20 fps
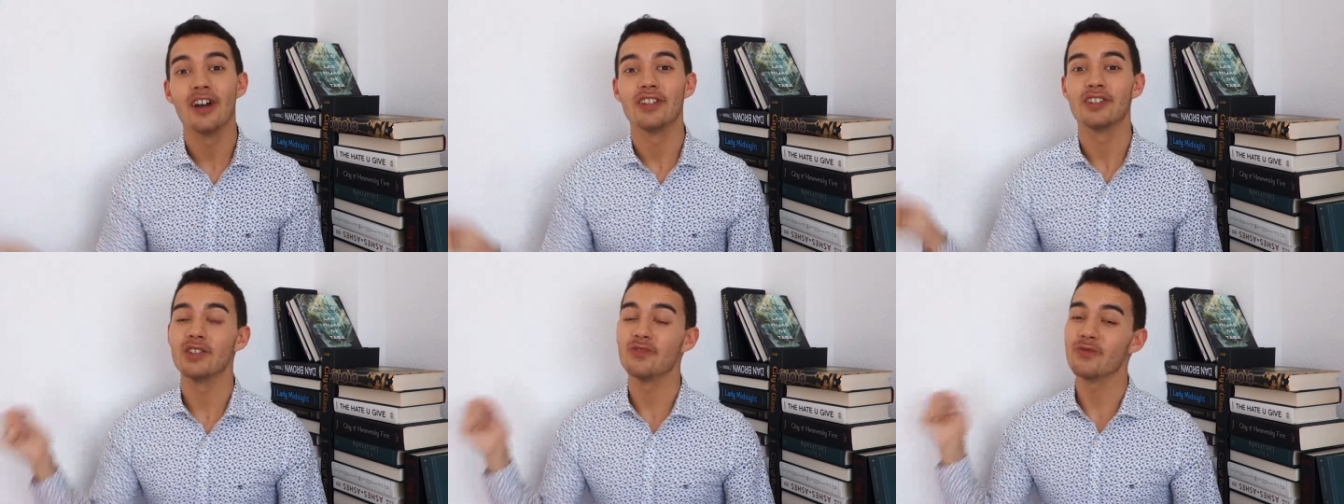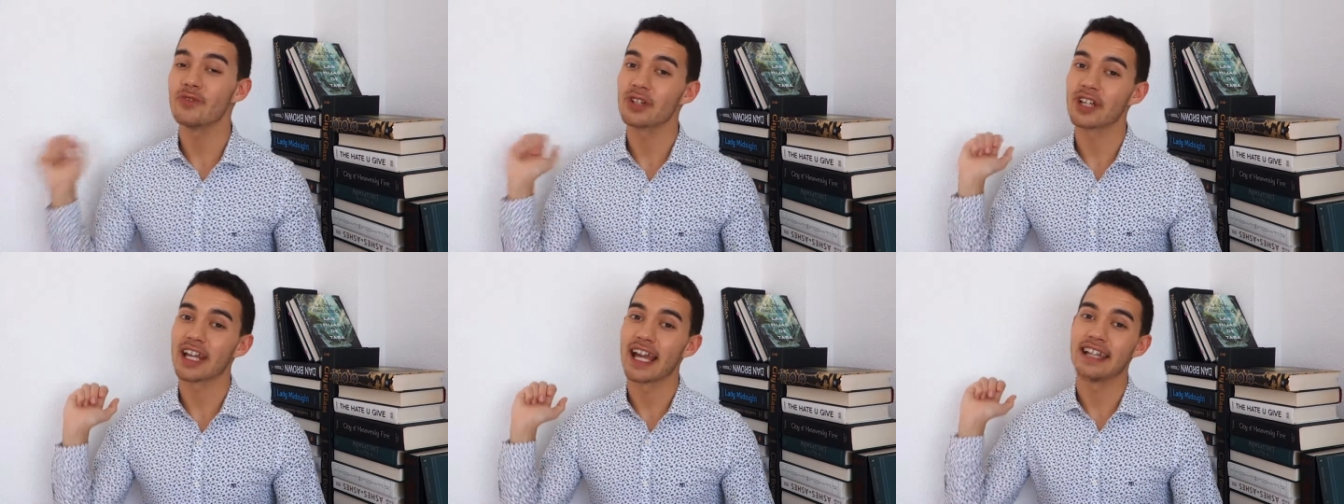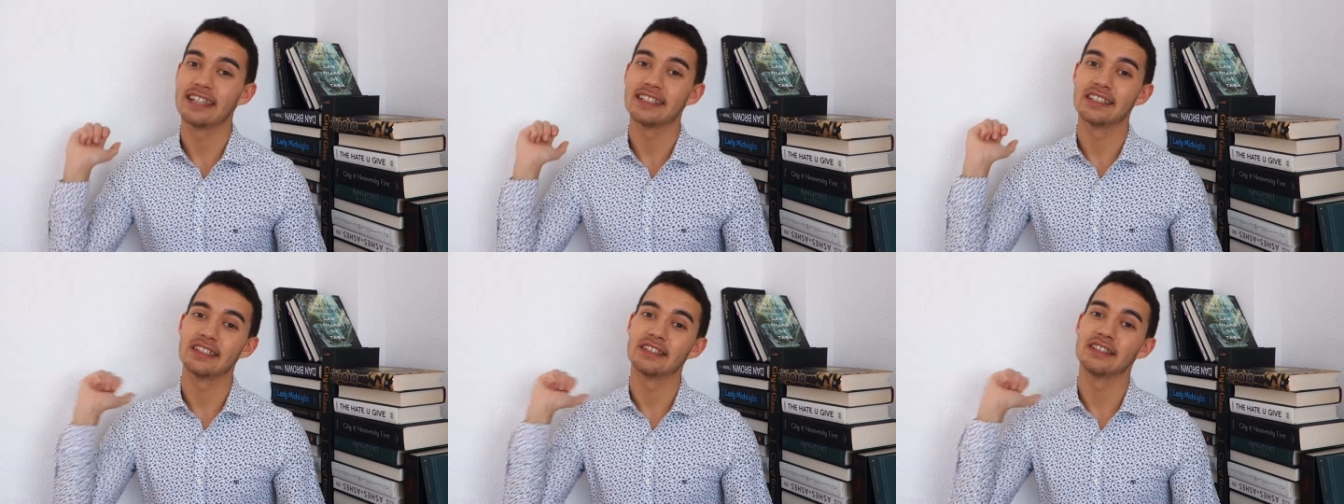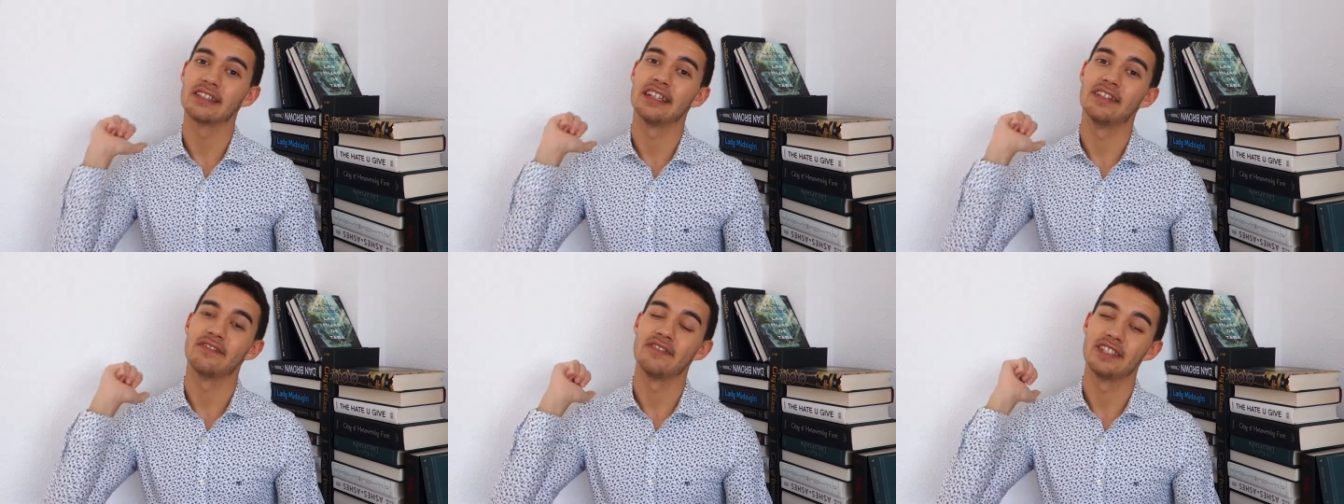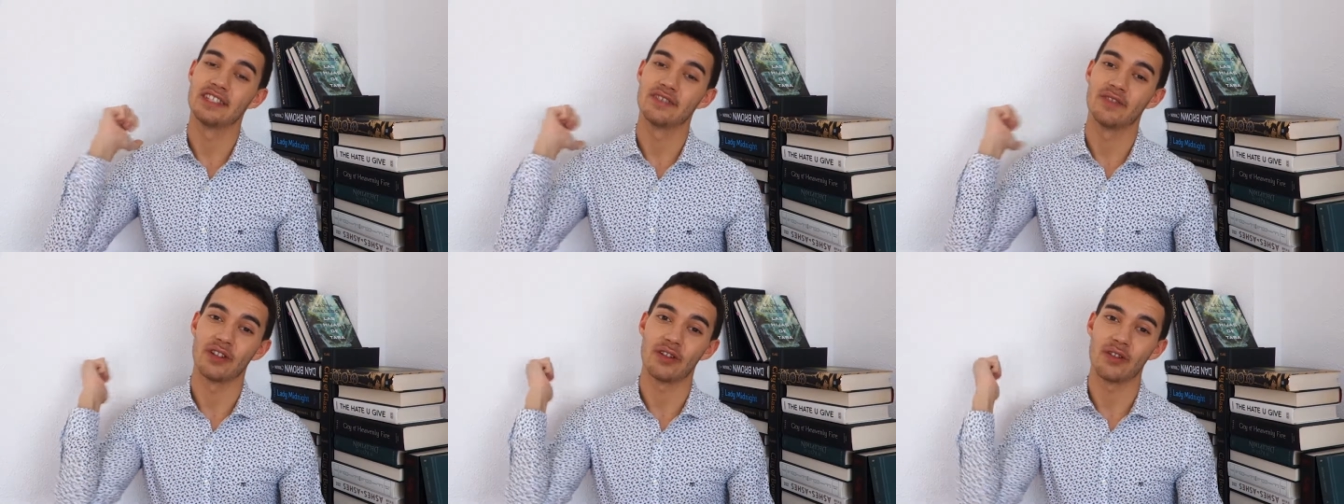Don't forget to give
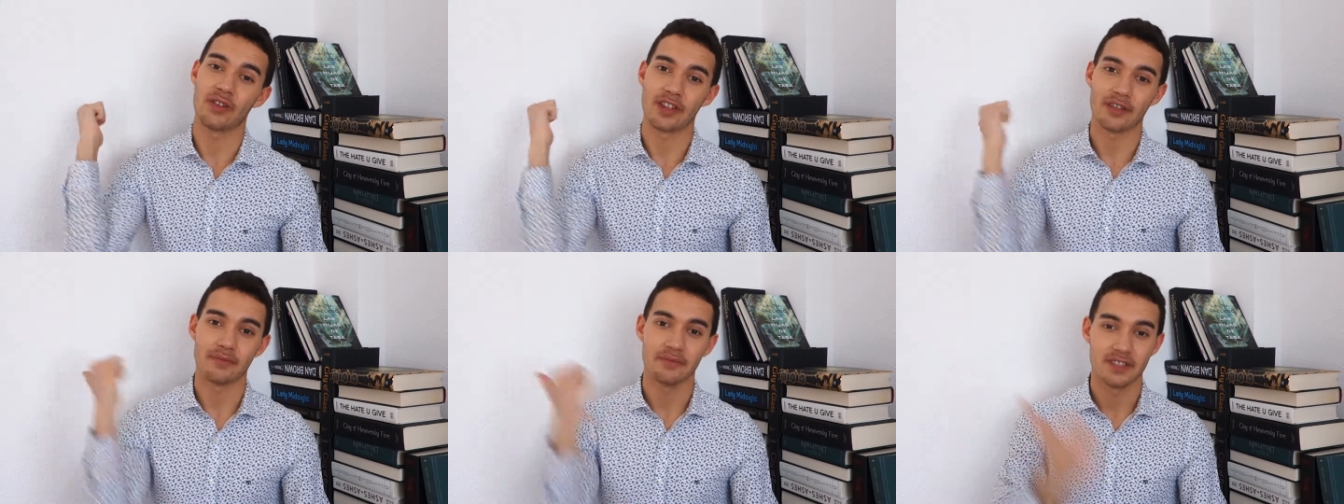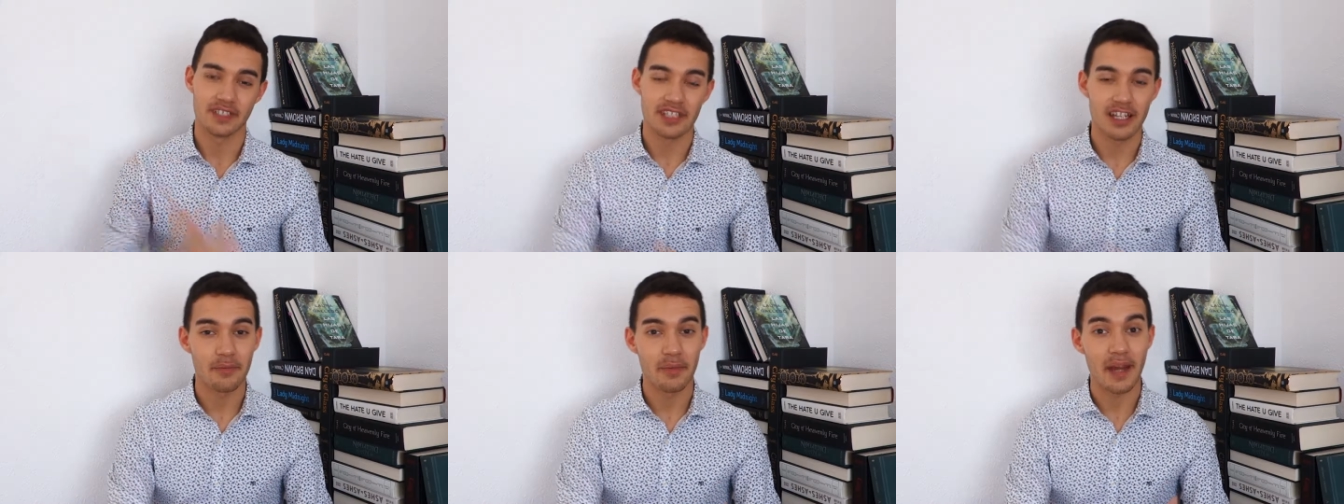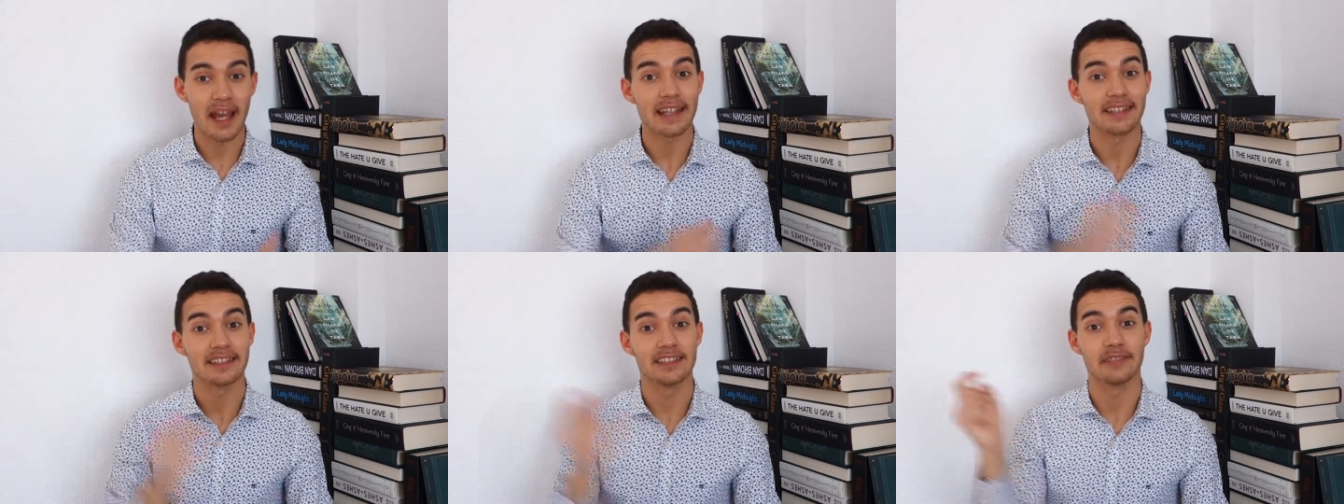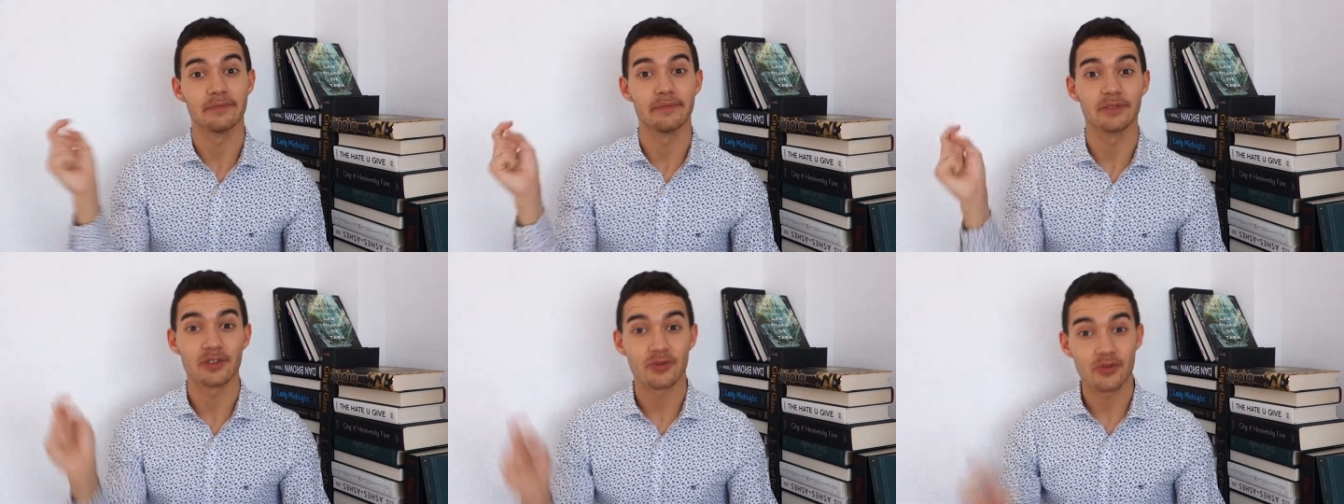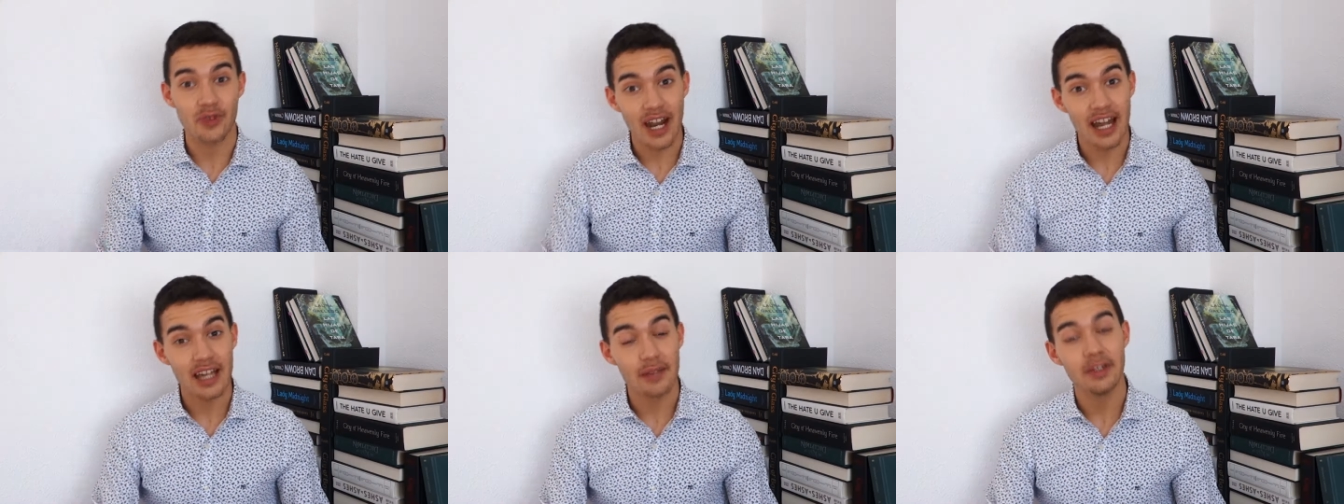this video a thumbs up and
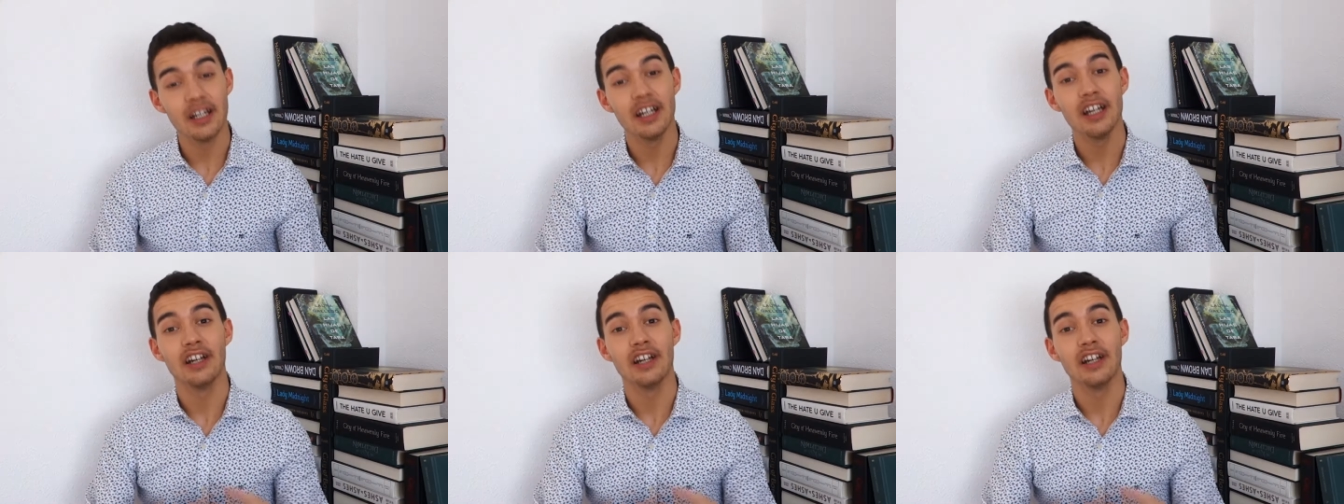subscribe